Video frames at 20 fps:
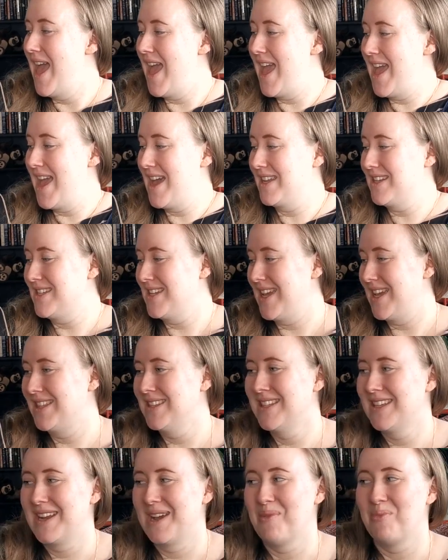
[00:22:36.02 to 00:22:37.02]
and
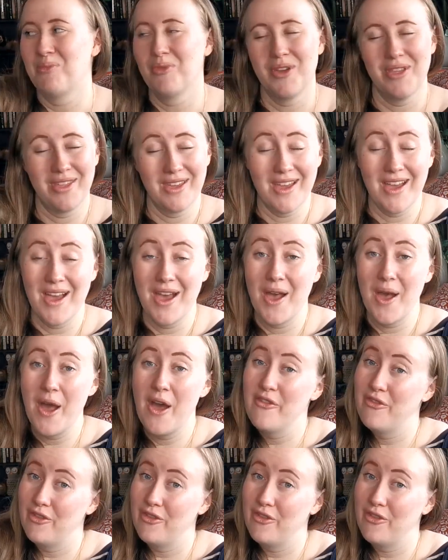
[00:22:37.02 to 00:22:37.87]
ended up with a